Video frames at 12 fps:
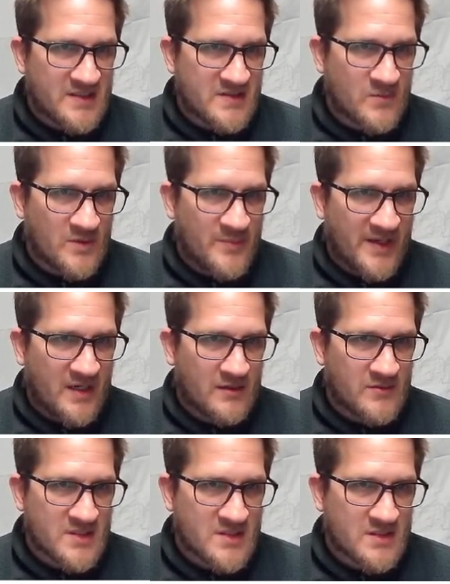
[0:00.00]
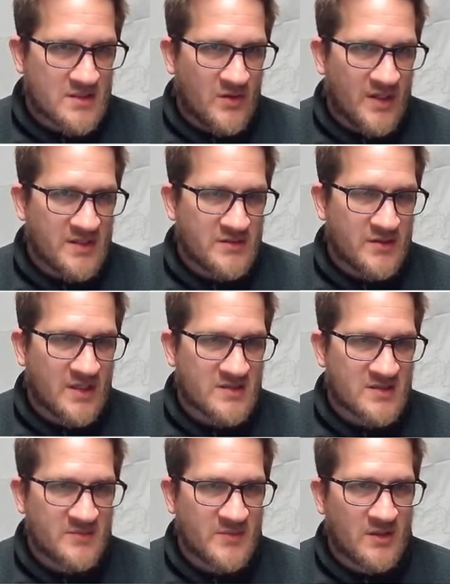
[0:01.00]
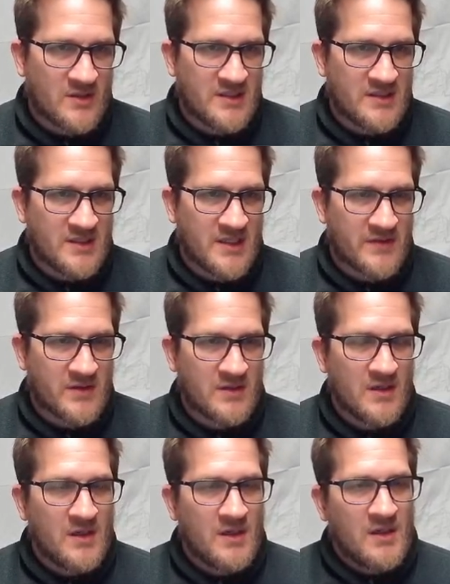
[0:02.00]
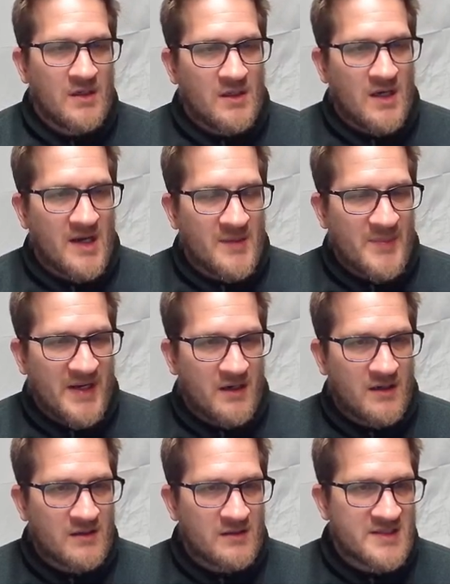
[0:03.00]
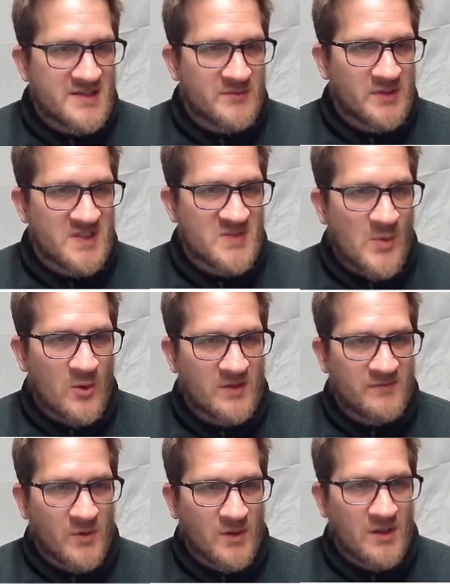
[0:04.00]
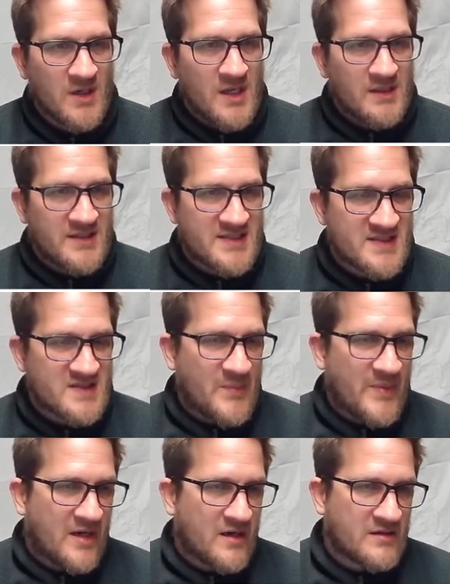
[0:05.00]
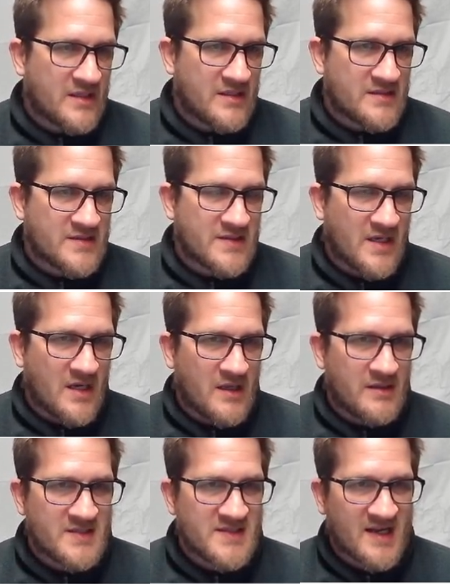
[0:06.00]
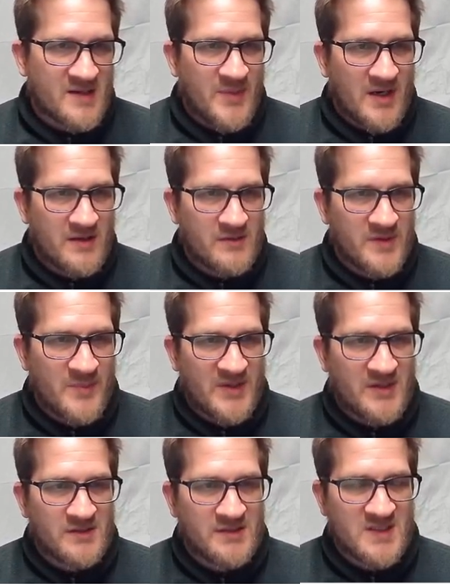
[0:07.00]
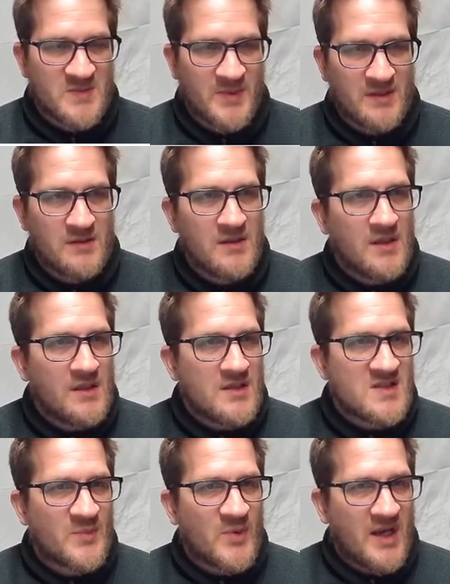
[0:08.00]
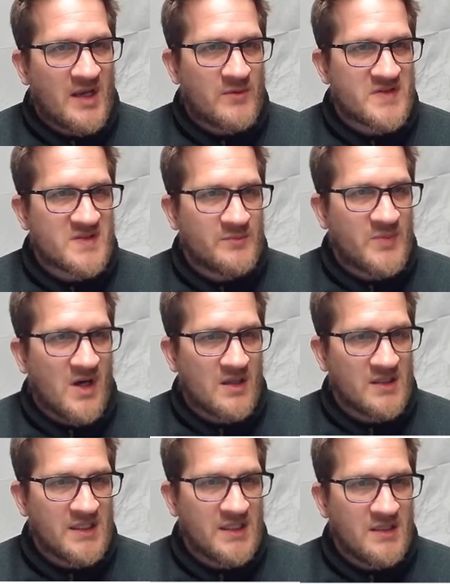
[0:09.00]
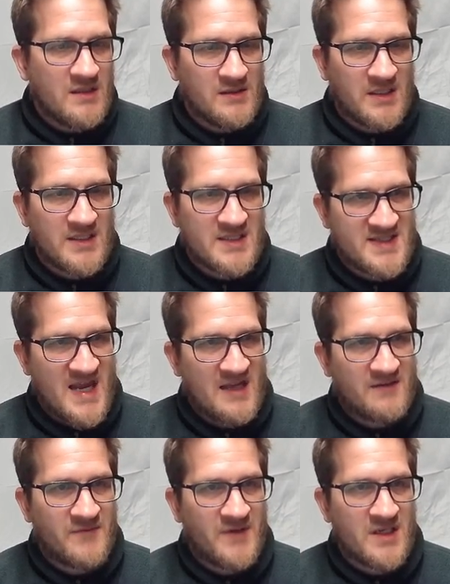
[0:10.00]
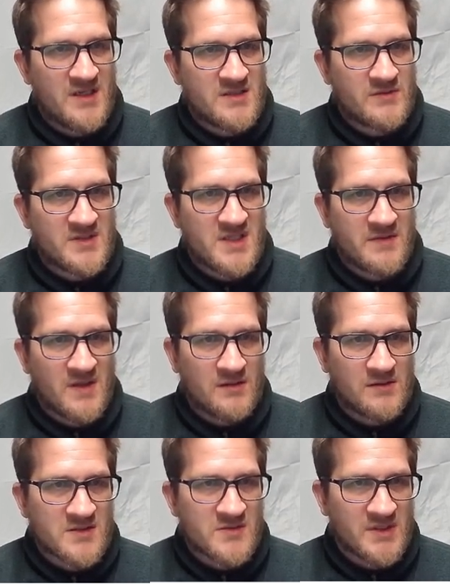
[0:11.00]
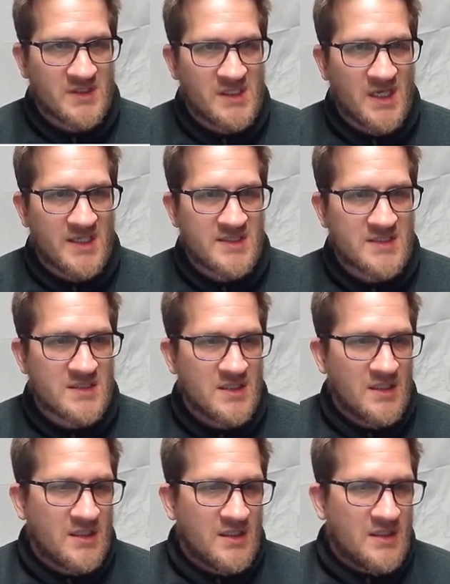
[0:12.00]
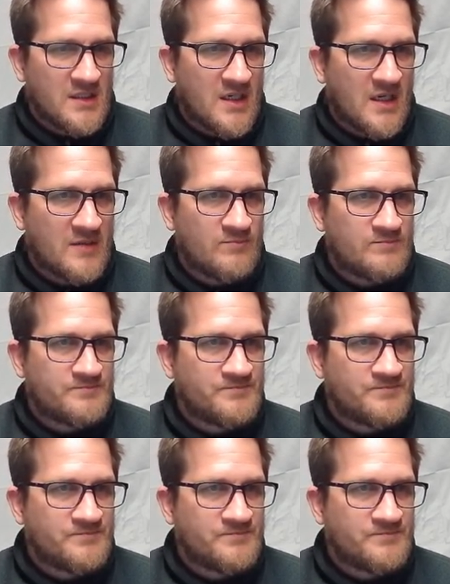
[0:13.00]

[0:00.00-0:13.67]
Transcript: One pair was going to a customer, and then the other uh, pair isn't really spoken for. This is the pair that's uh, the second pair that we built, and it's been sprayed with some poly and a satin finish, which I think looks really nice. Um,